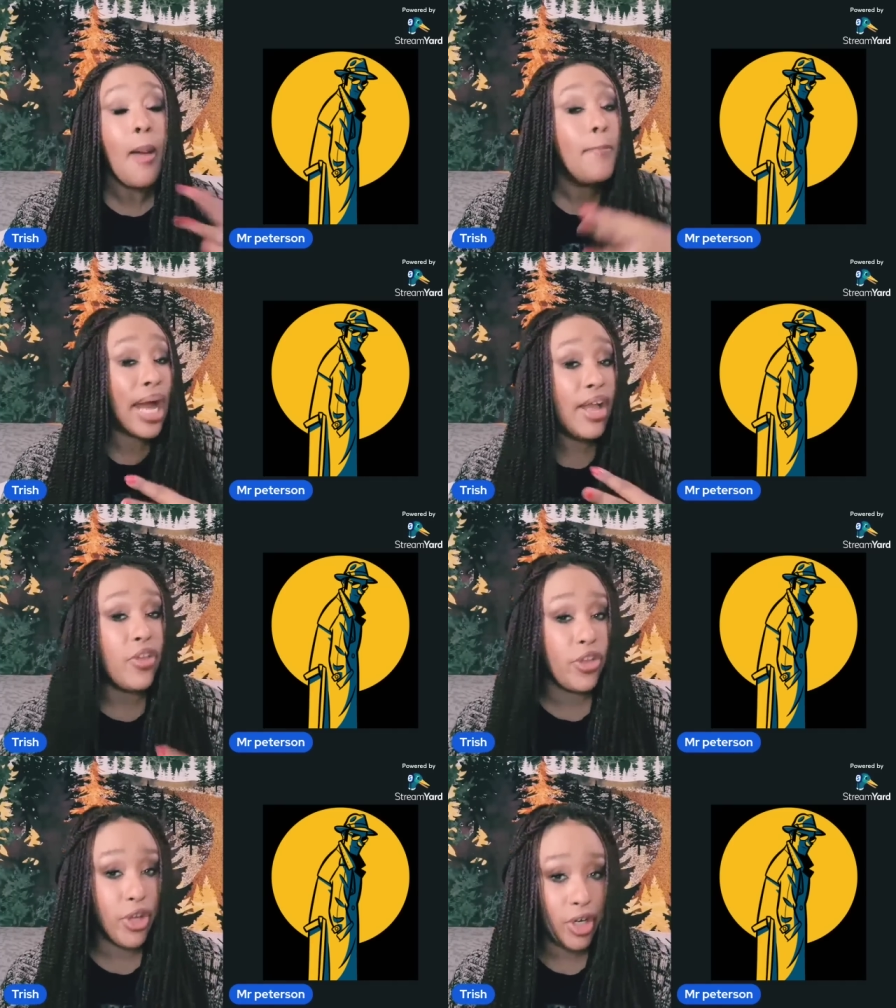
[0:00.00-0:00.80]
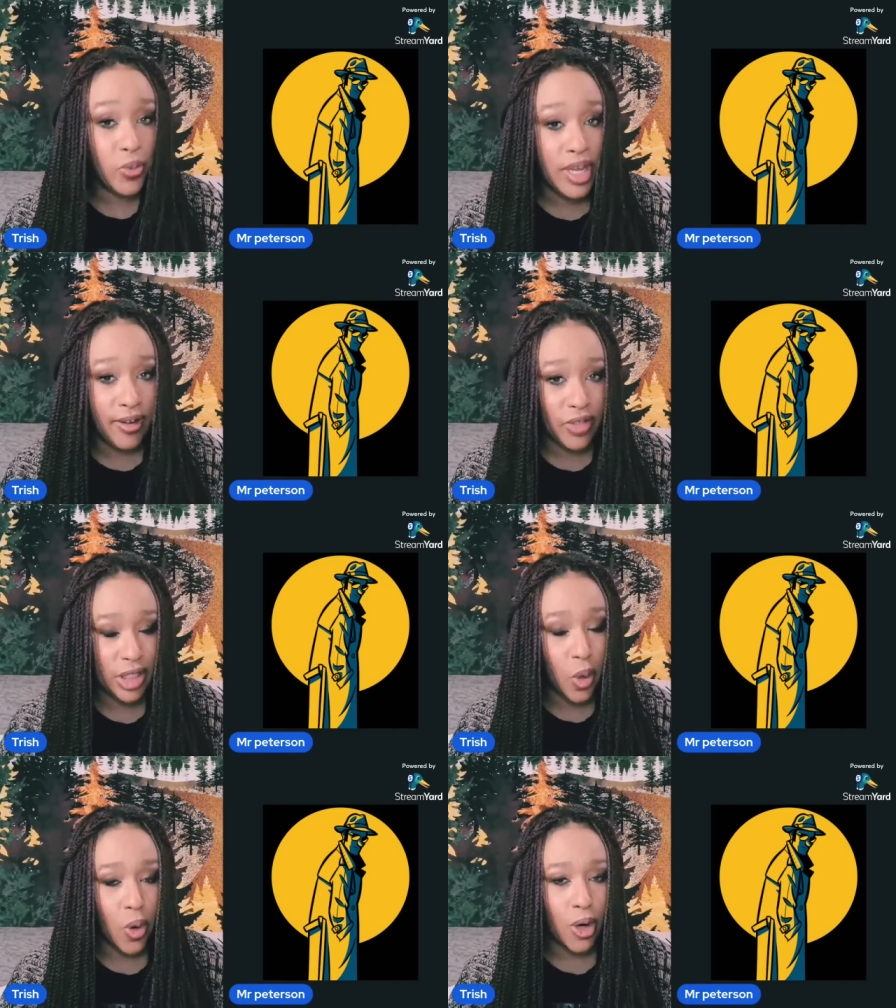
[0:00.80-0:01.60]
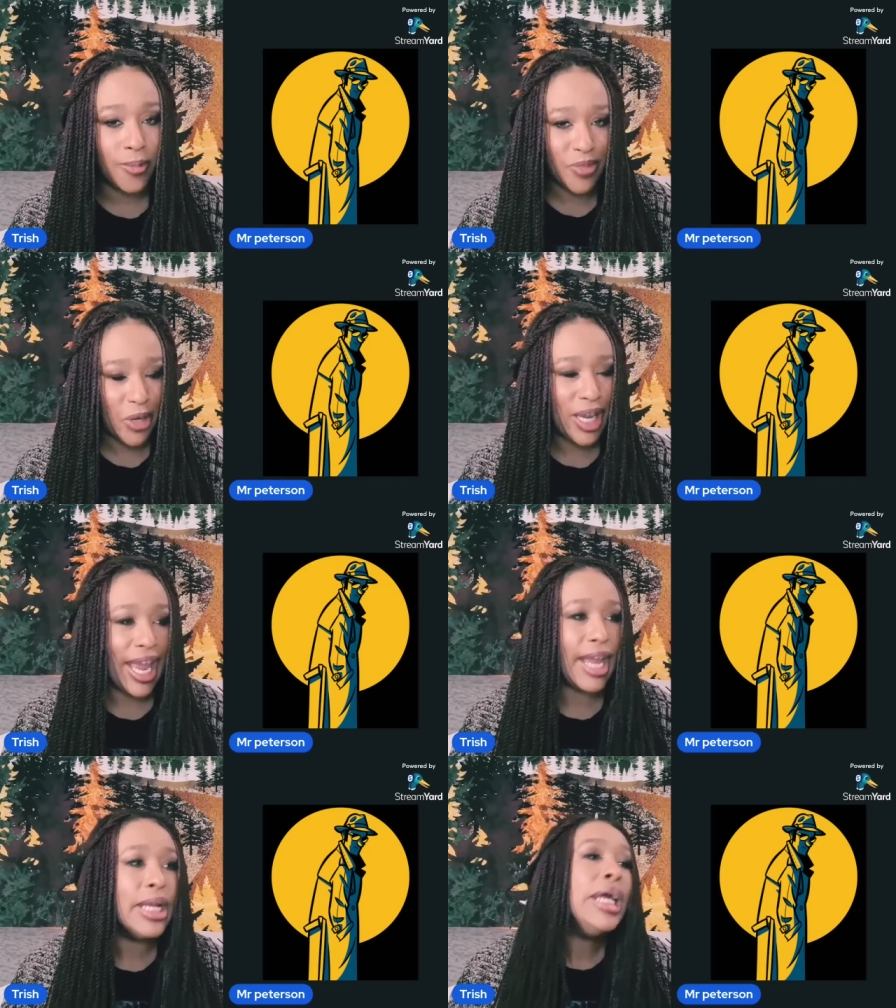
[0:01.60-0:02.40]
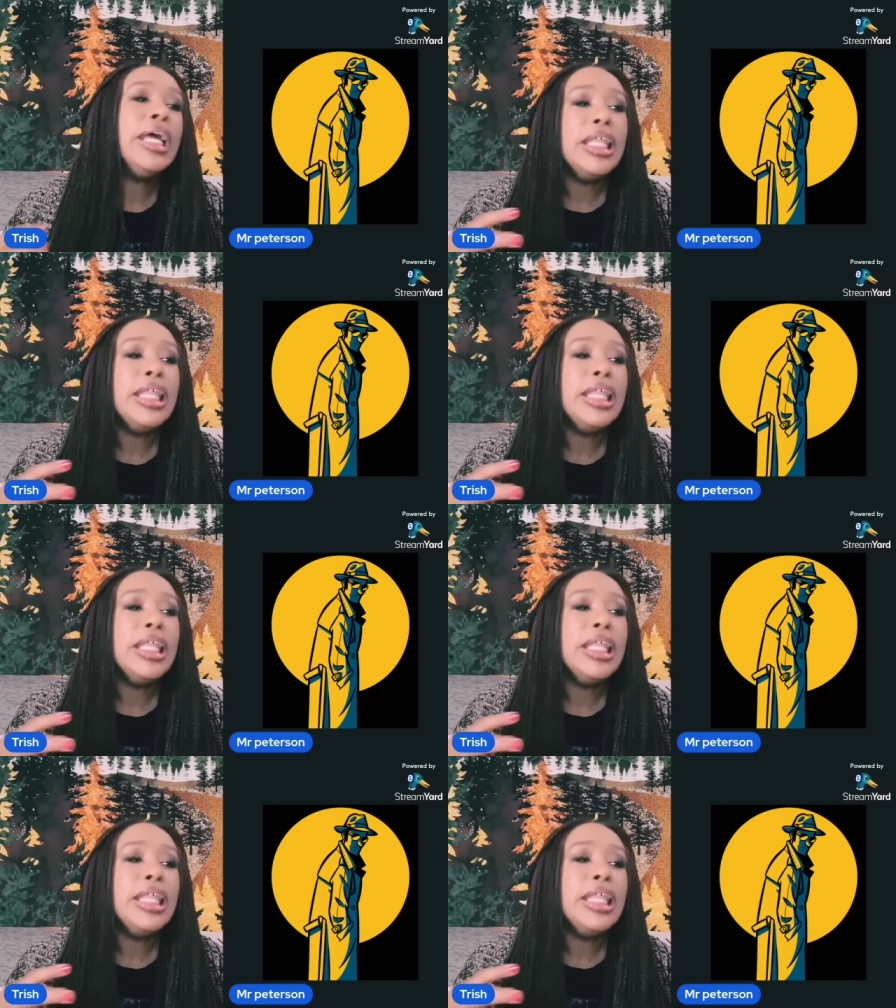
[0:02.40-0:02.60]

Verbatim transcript: by the third week of school. Okay.